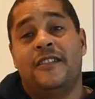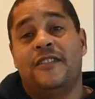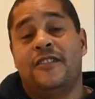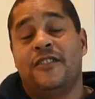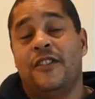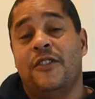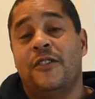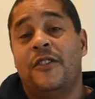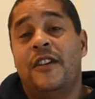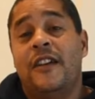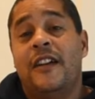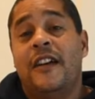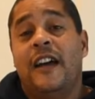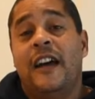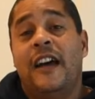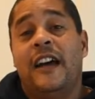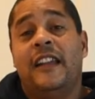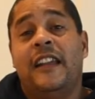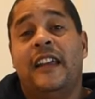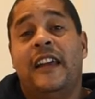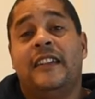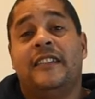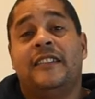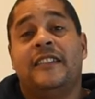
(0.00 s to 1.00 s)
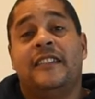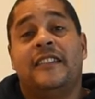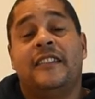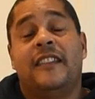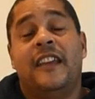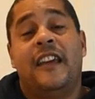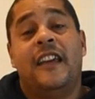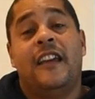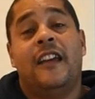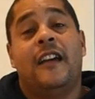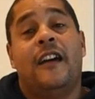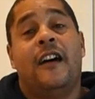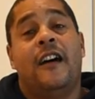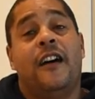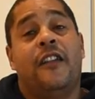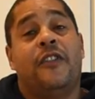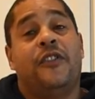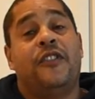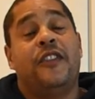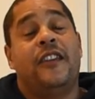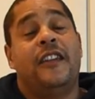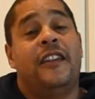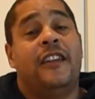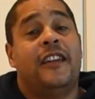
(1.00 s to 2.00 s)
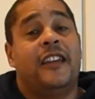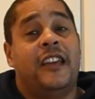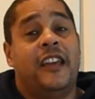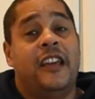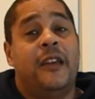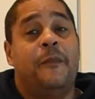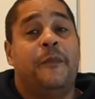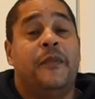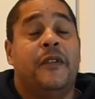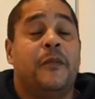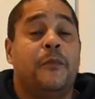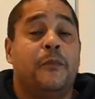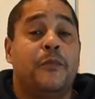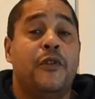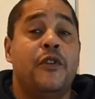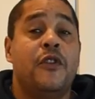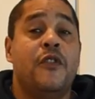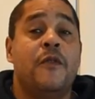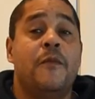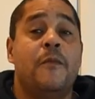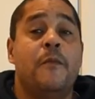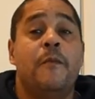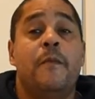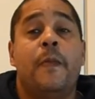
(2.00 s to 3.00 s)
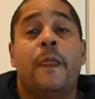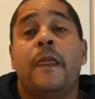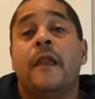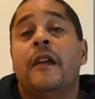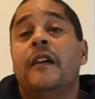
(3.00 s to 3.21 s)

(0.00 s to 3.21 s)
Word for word: so I'd like to thank Authentic Epic Boom